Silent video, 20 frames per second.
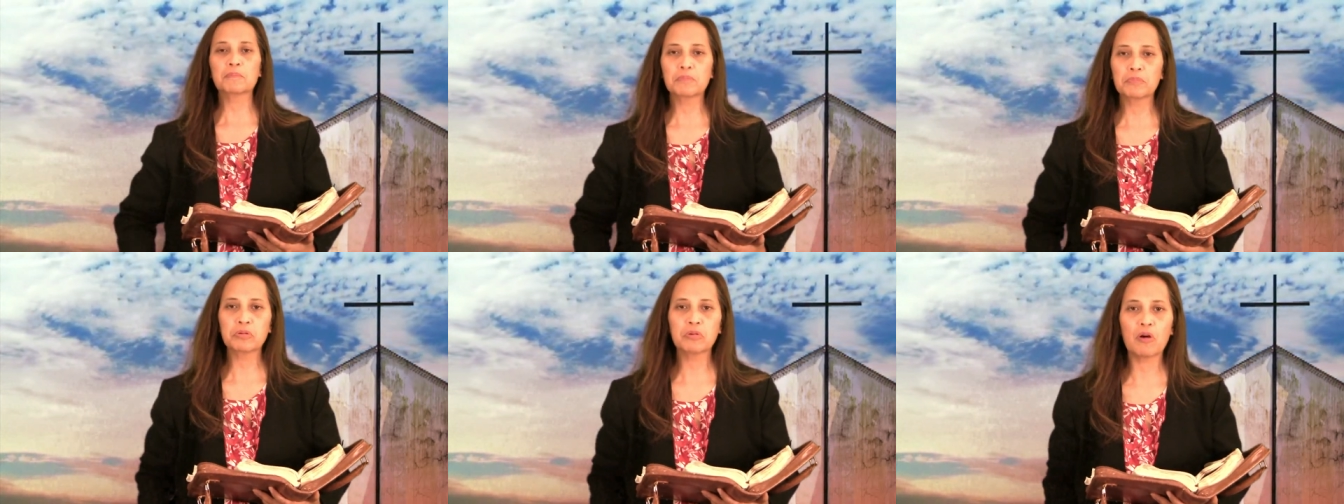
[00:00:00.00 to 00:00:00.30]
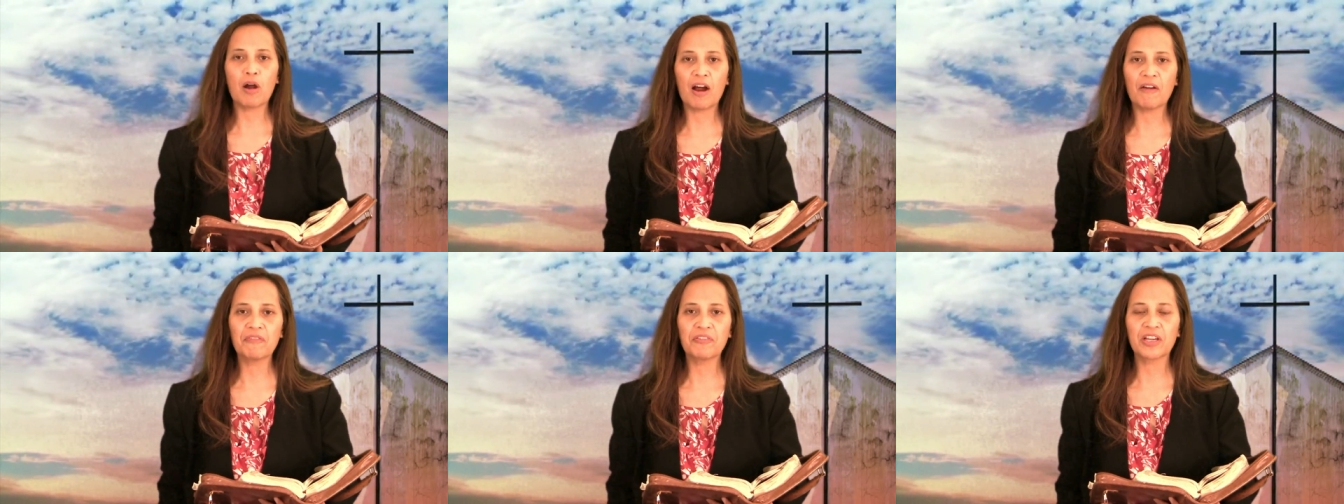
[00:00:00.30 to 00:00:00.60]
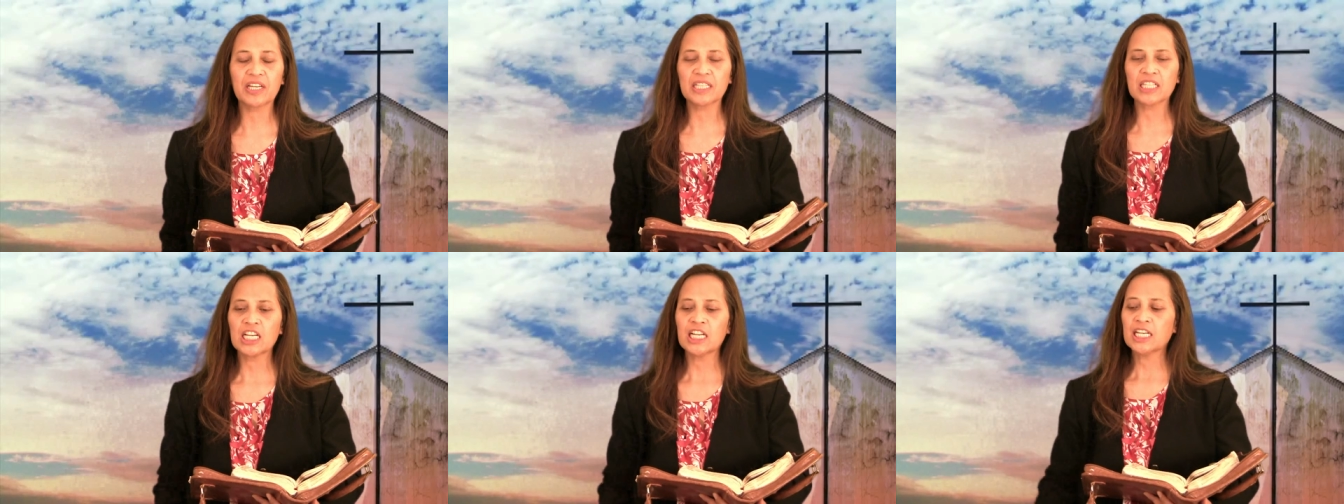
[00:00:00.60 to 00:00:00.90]

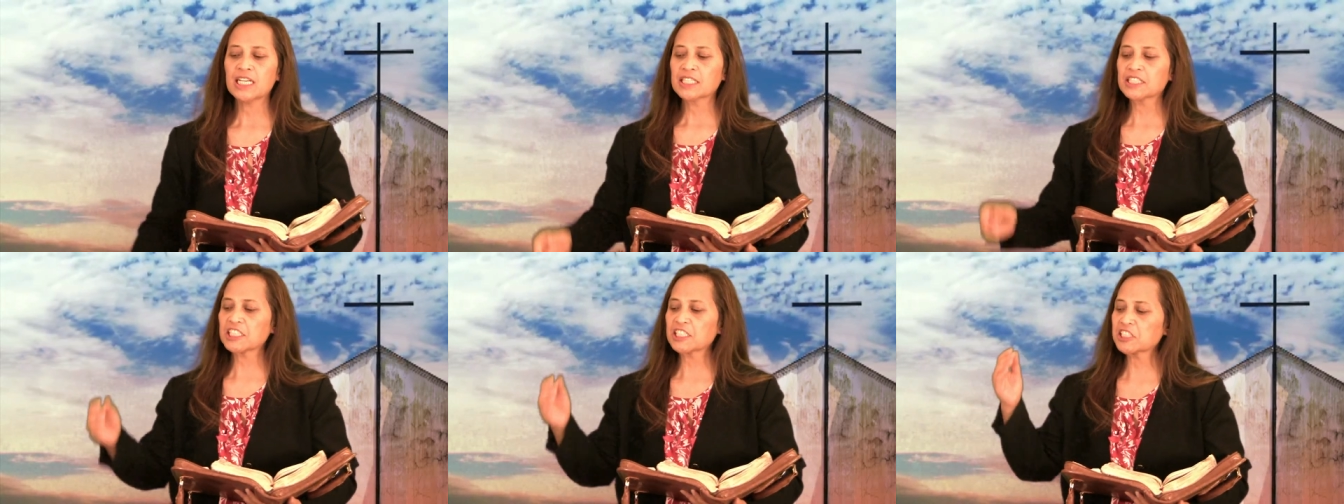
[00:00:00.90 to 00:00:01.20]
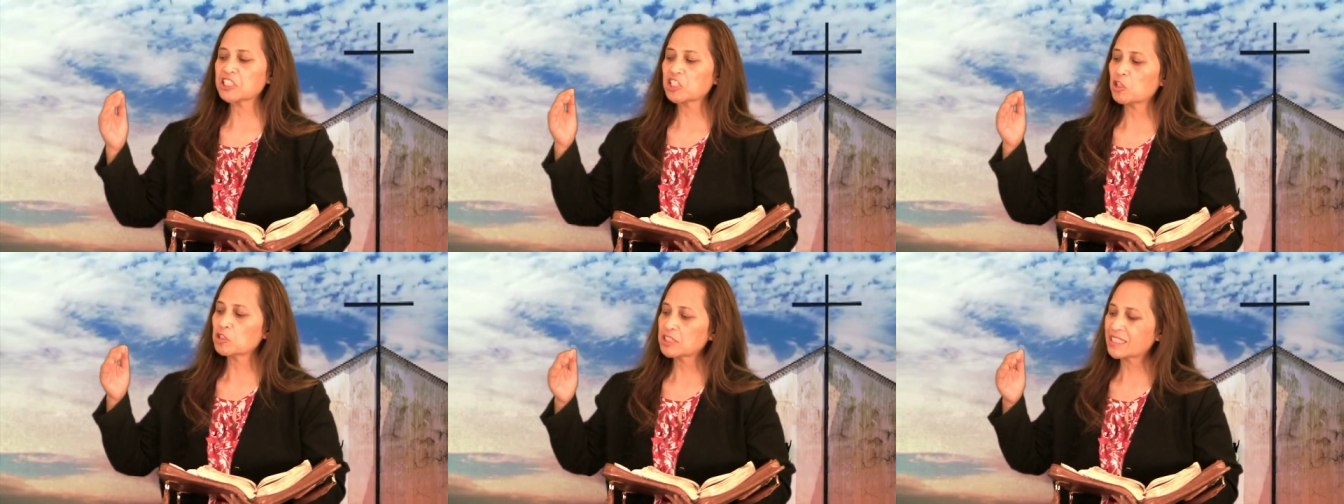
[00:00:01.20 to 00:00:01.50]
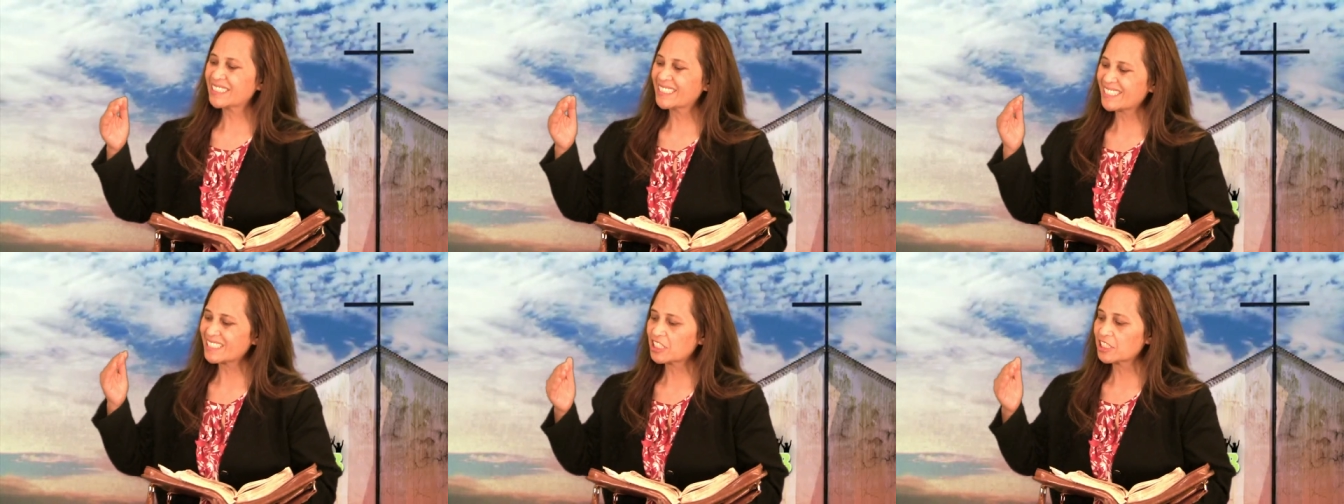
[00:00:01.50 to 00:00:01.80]
prophet, this,
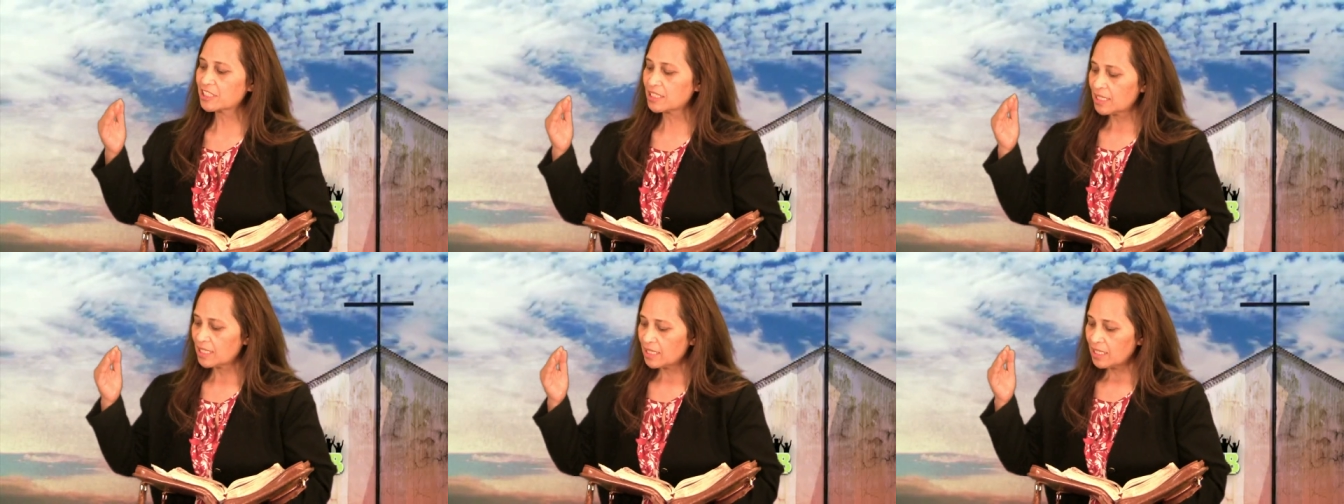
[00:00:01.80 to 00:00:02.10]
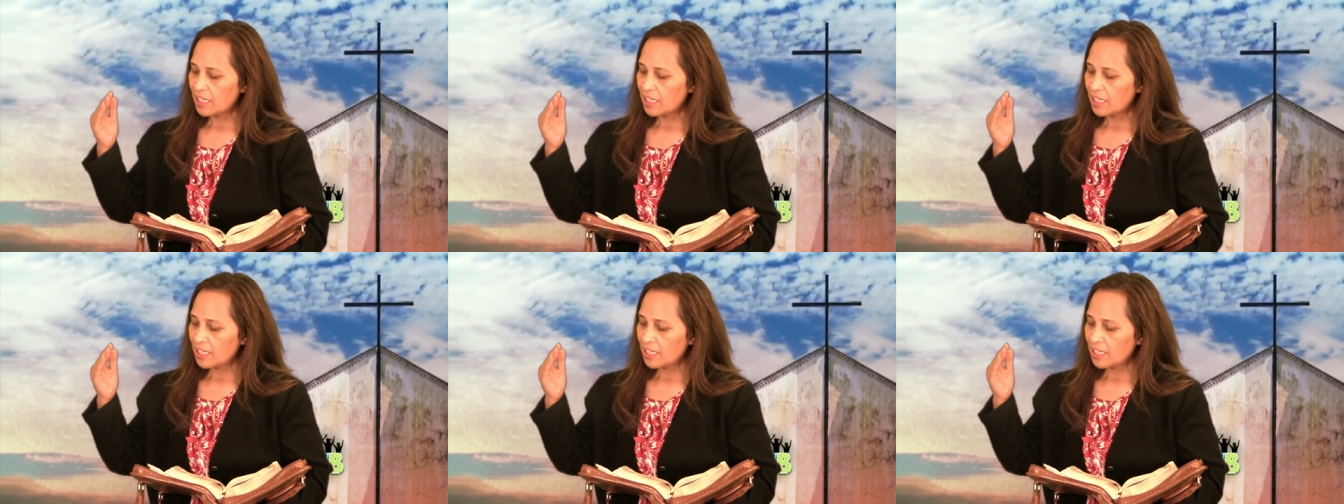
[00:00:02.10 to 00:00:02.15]
uh, this